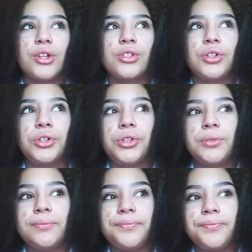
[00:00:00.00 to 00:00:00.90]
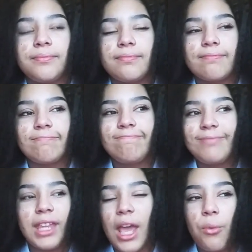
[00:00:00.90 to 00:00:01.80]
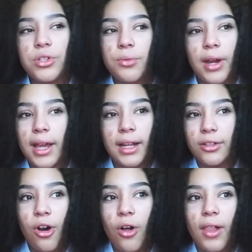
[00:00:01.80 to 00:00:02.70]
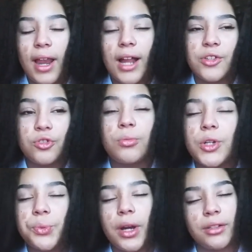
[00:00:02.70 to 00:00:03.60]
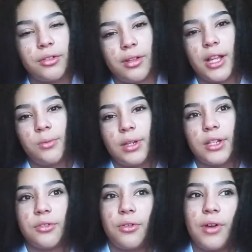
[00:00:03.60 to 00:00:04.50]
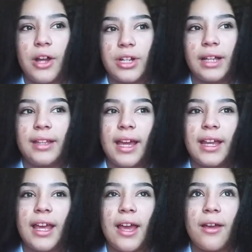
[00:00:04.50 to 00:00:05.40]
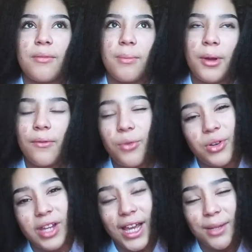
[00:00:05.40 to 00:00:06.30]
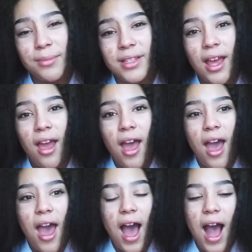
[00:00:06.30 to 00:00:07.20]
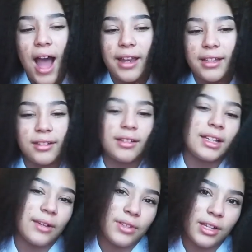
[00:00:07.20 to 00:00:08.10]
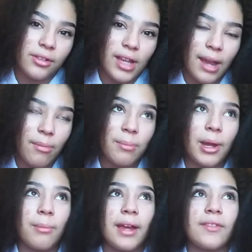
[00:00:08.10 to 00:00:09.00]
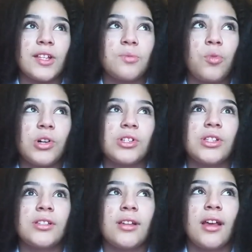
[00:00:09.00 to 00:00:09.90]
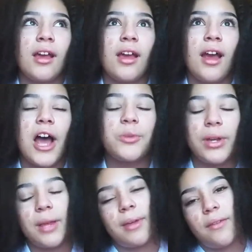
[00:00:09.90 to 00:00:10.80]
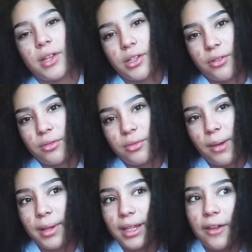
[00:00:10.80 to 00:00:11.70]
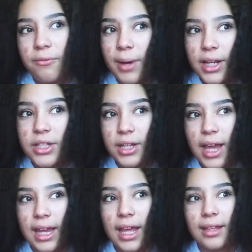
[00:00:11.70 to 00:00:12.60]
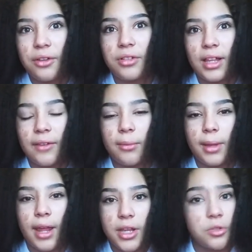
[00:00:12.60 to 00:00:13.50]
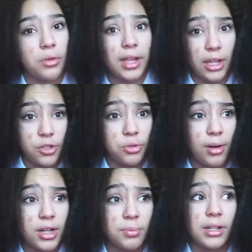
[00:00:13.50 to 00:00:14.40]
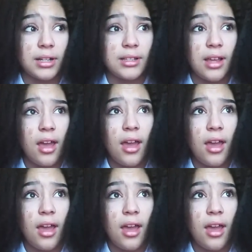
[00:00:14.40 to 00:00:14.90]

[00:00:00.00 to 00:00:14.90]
So it wasn't working at all, and I had so much work to do last week. So I tried to edit it about 4 times, and it deleted every single time. And bear in mind, this was a 20-minute video. I mean, Liv managed to edit it down to 11 minutes, so thank you so much, because